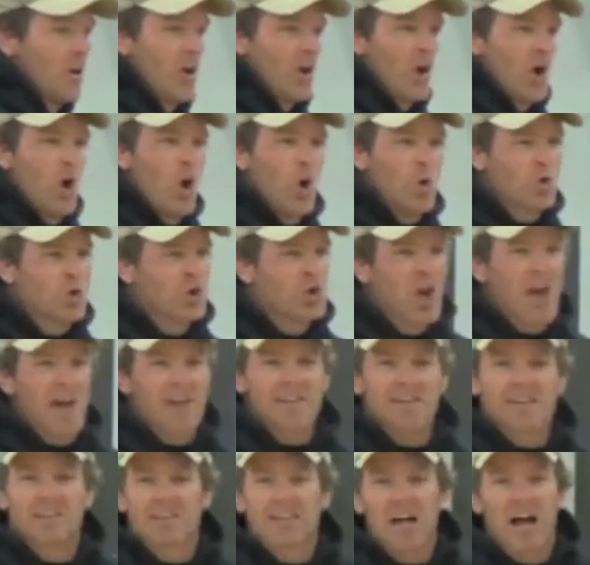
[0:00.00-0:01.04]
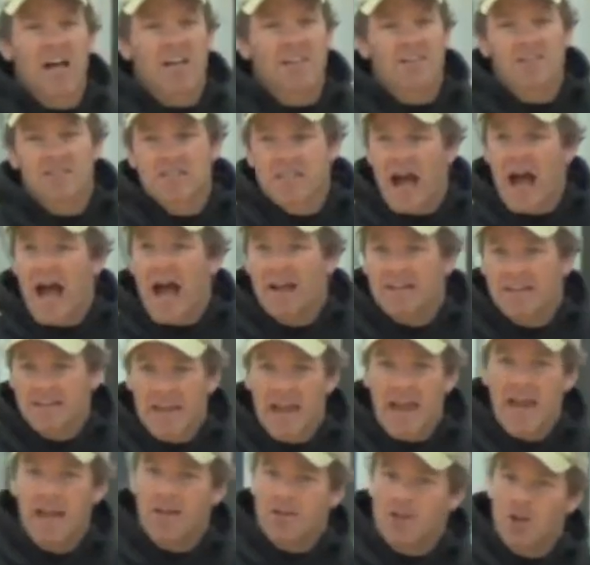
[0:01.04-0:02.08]
who just does not
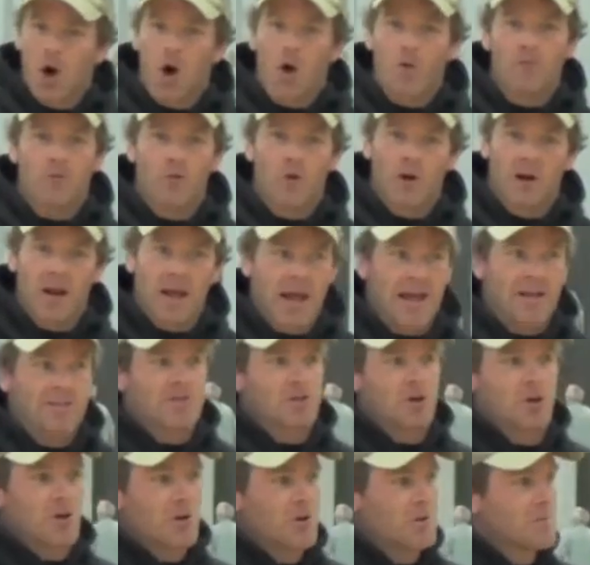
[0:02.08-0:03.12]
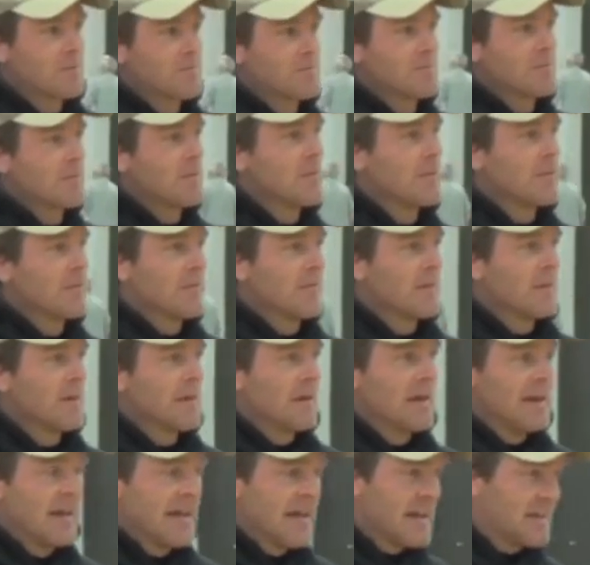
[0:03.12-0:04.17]
take no for an answer.
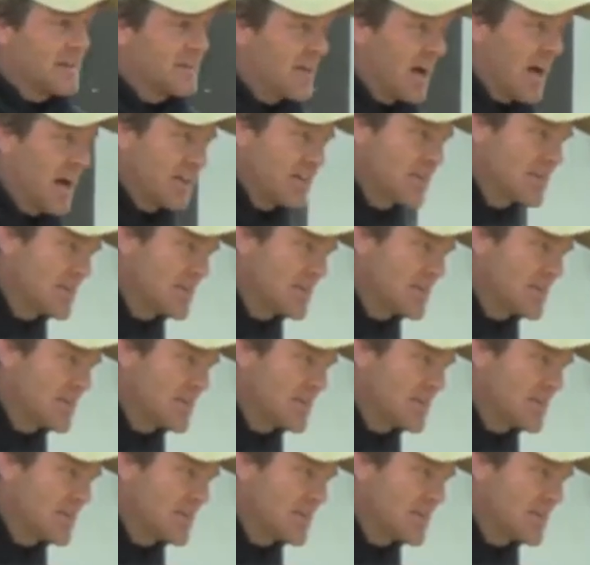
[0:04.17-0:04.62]
He does